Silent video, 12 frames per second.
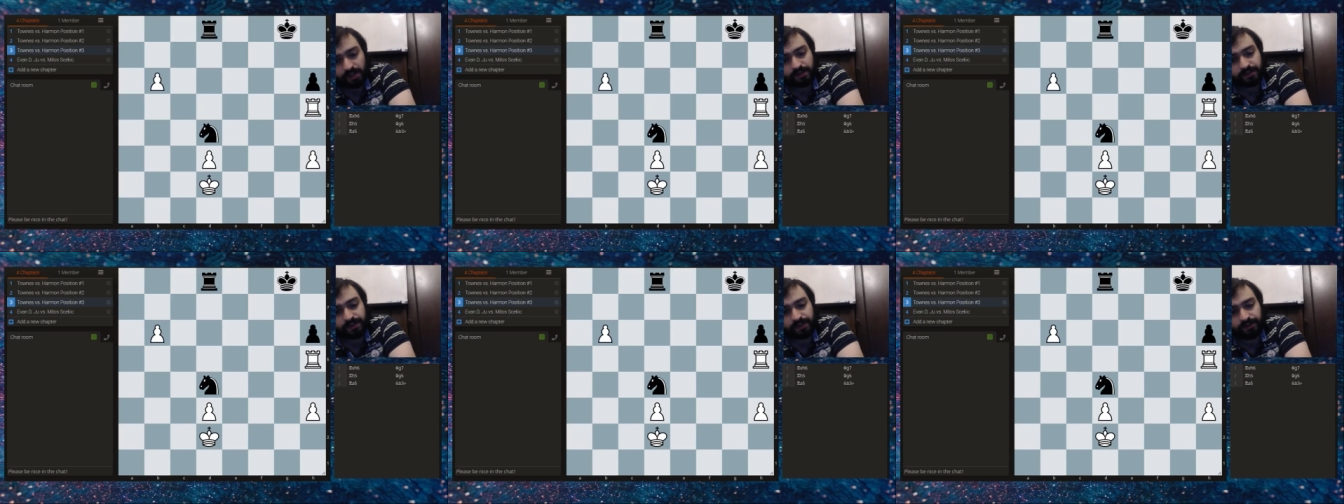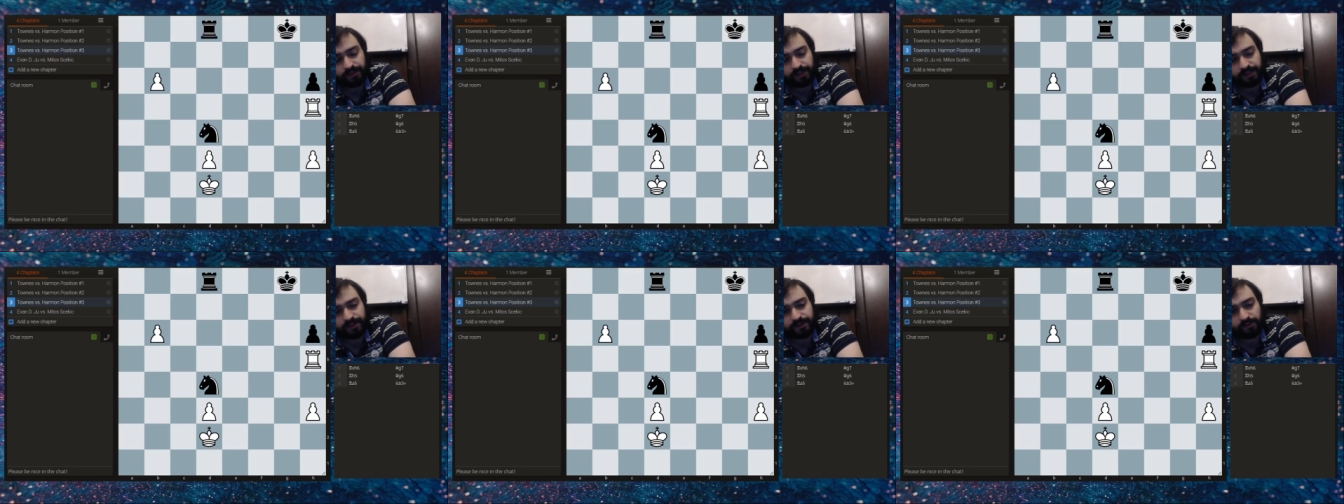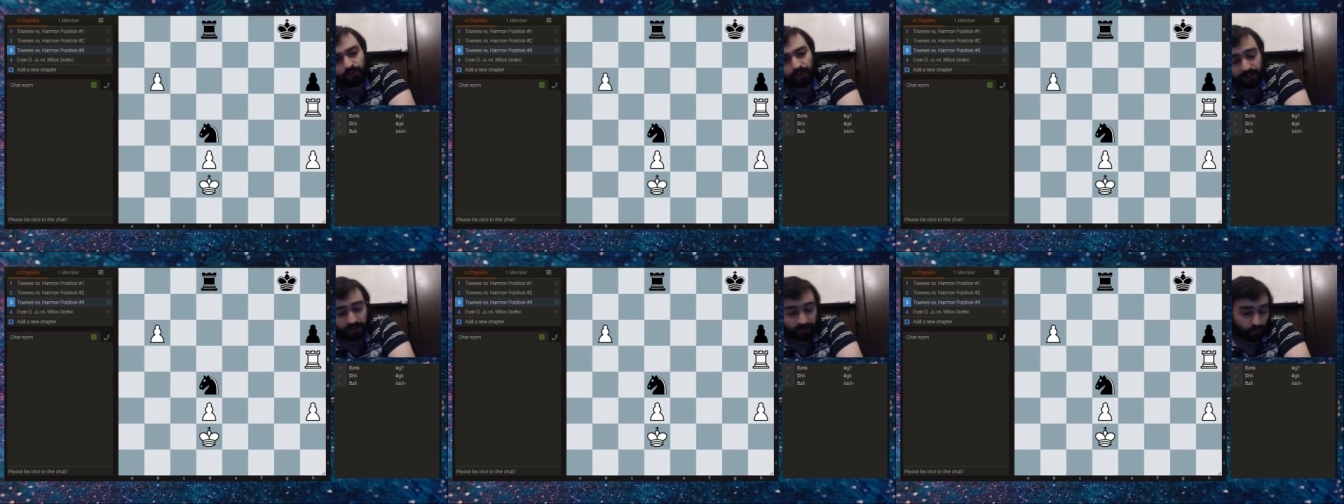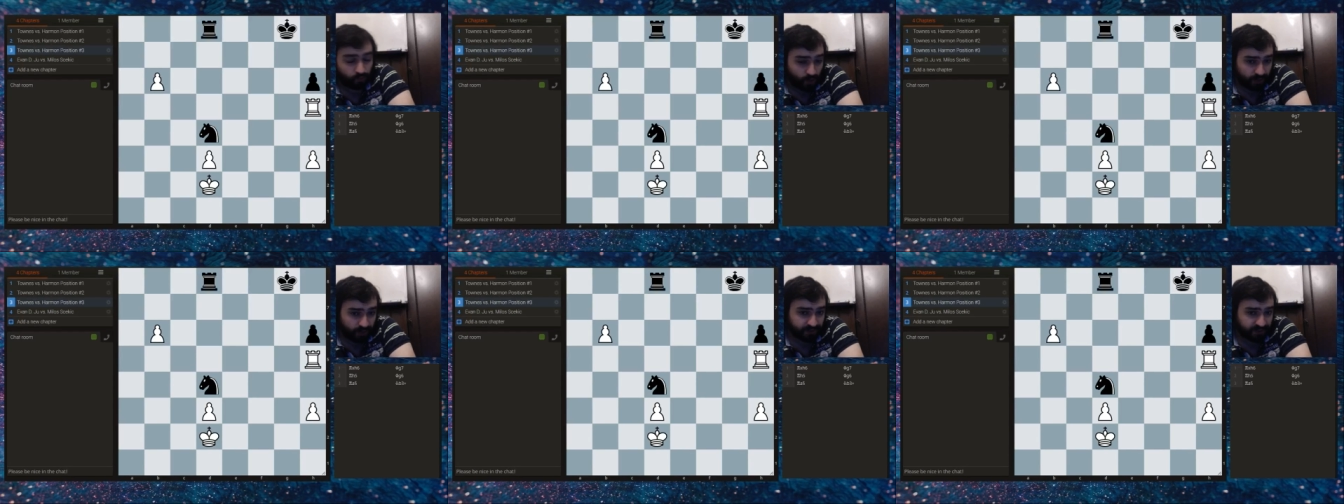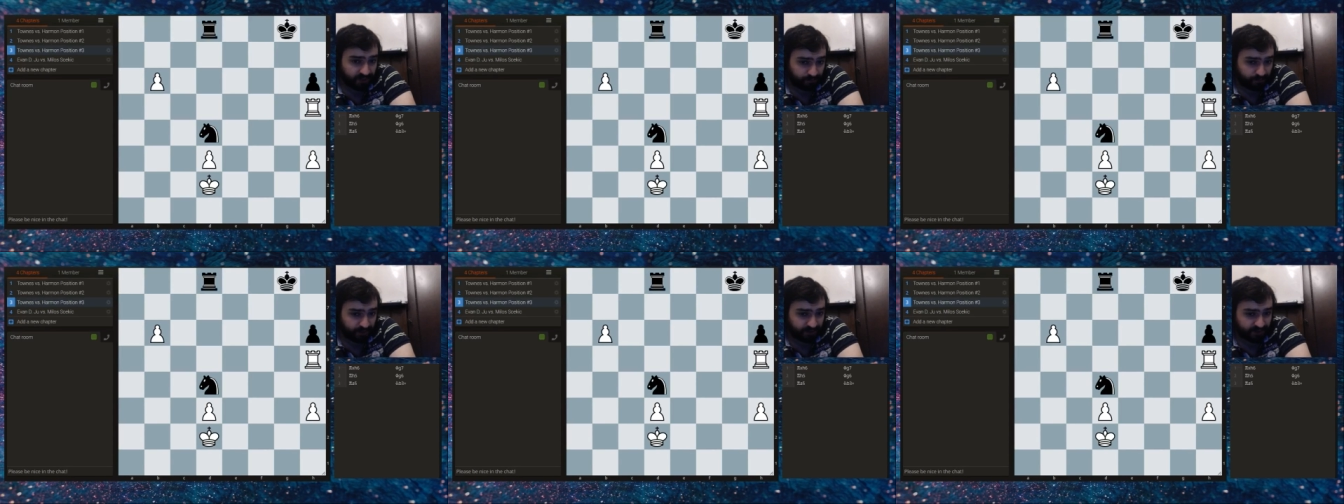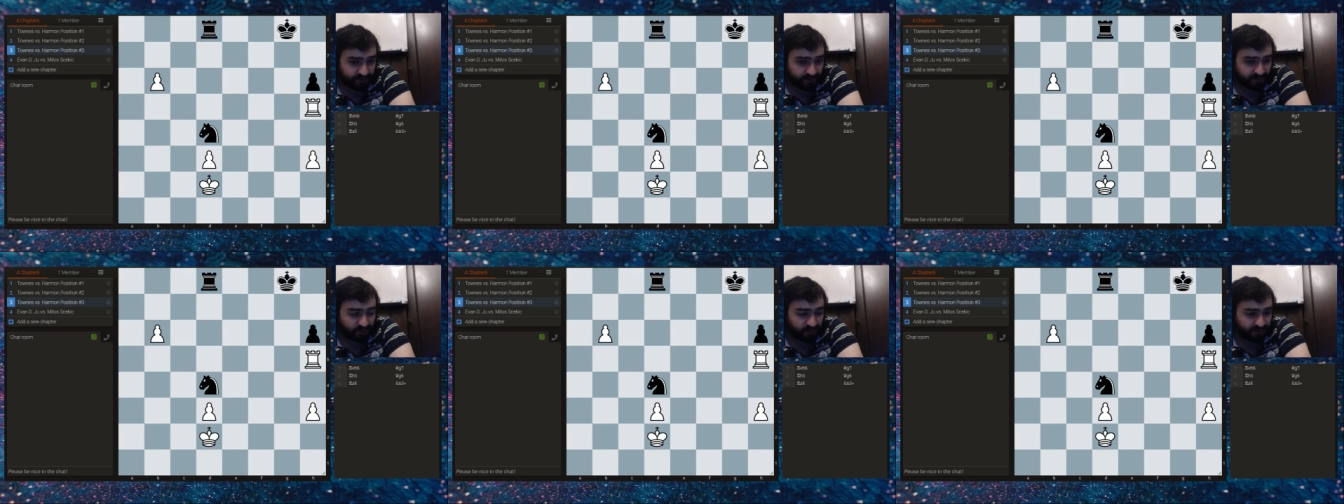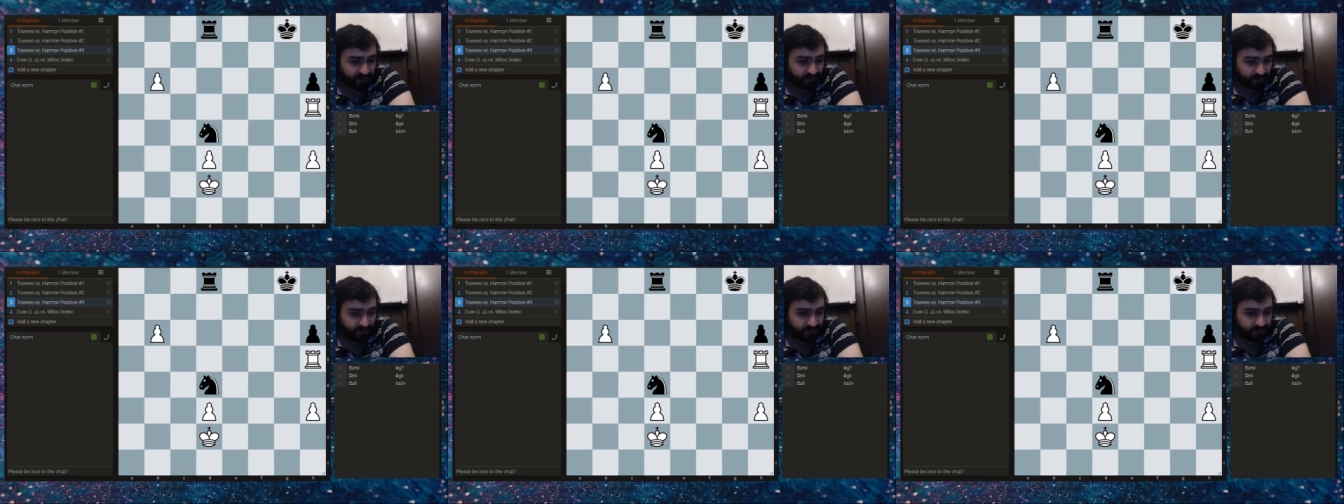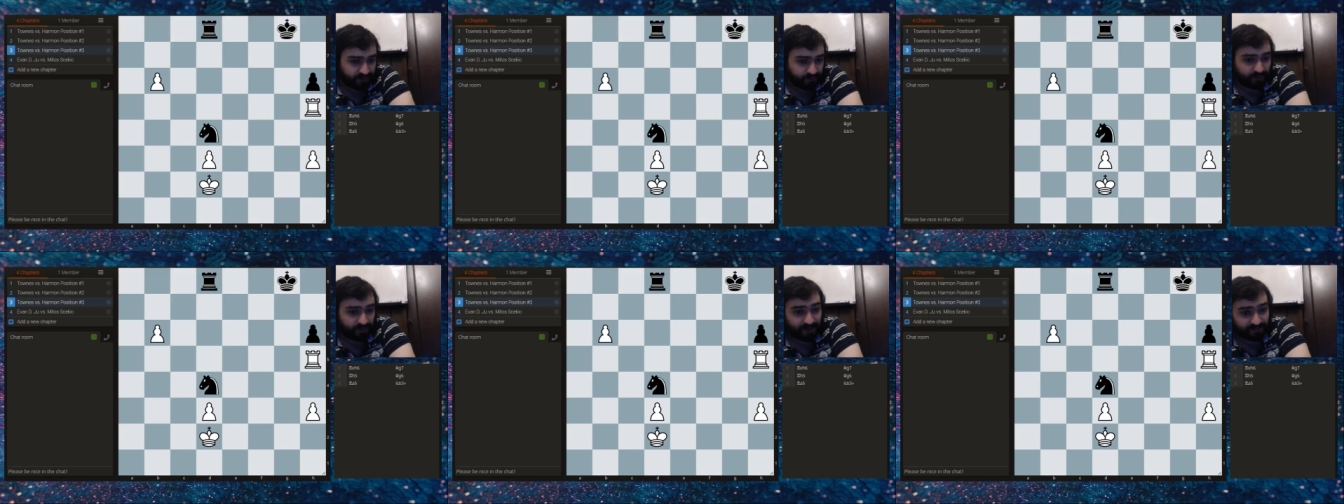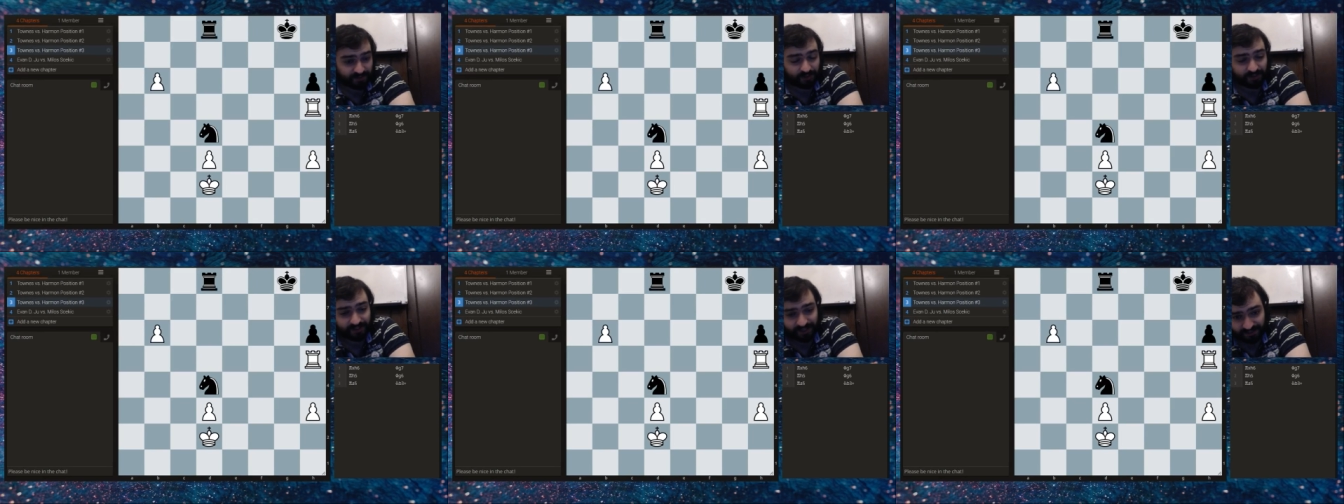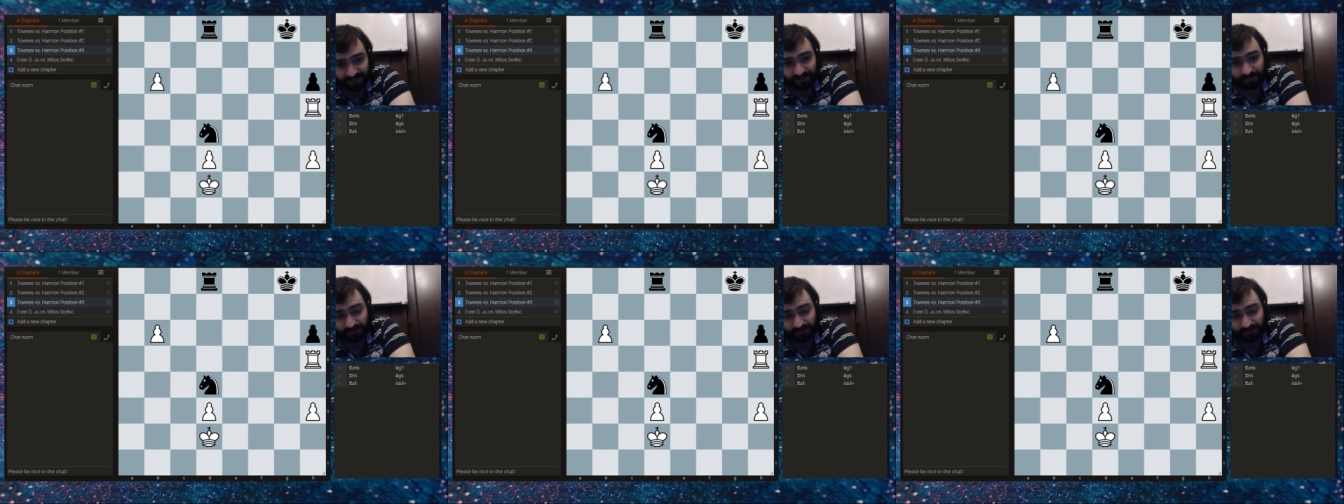series, well, why was he picked as the chess advisor? Perhaps because he had something